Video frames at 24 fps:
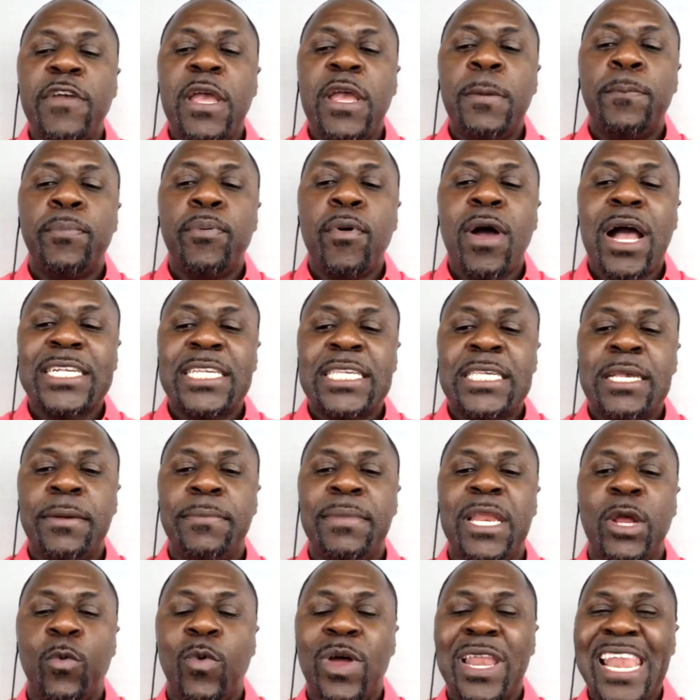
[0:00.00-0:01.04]
in
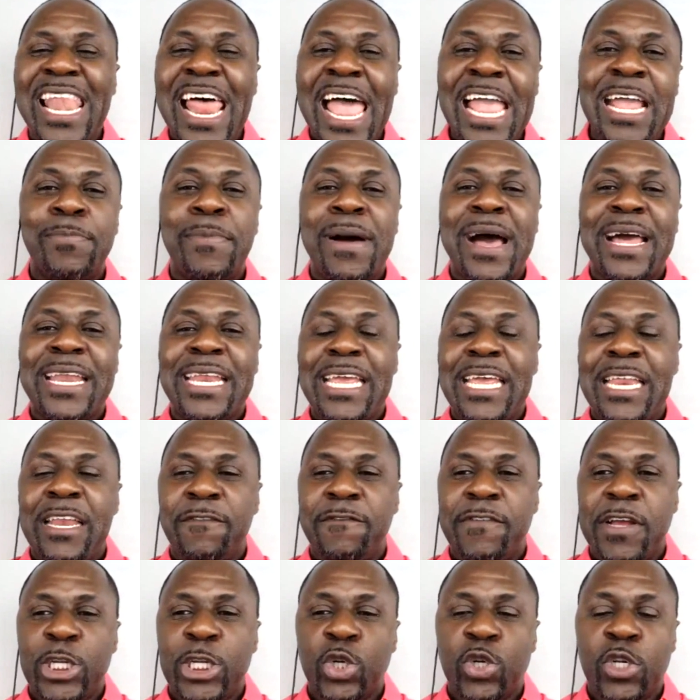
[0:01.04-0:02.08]
proximity with like-minded
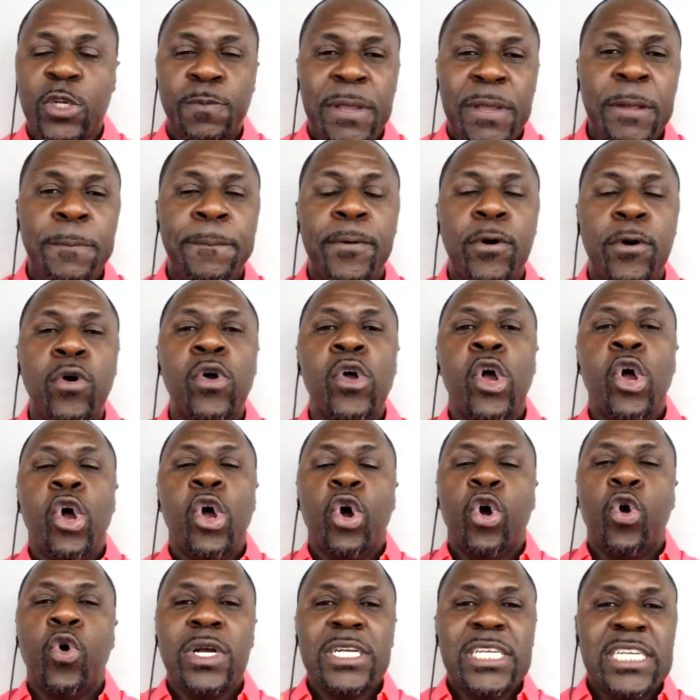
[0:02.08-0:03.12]
individuals, people
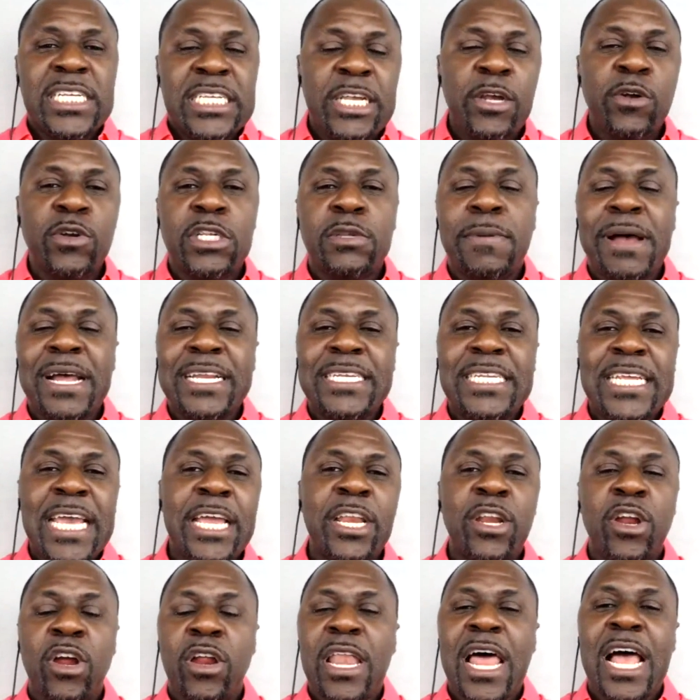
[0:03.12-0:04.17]
who are serious about
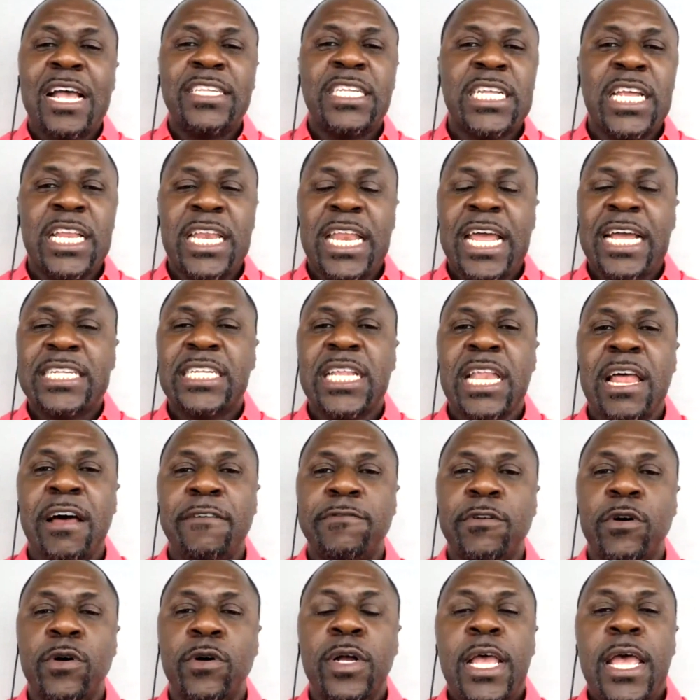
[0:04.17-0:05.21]
taking their lives to the next
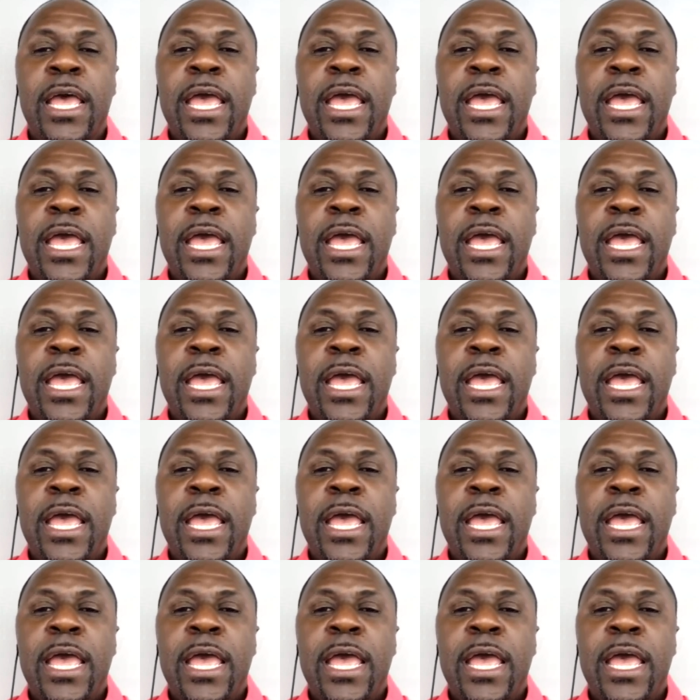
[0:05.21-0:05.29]
level.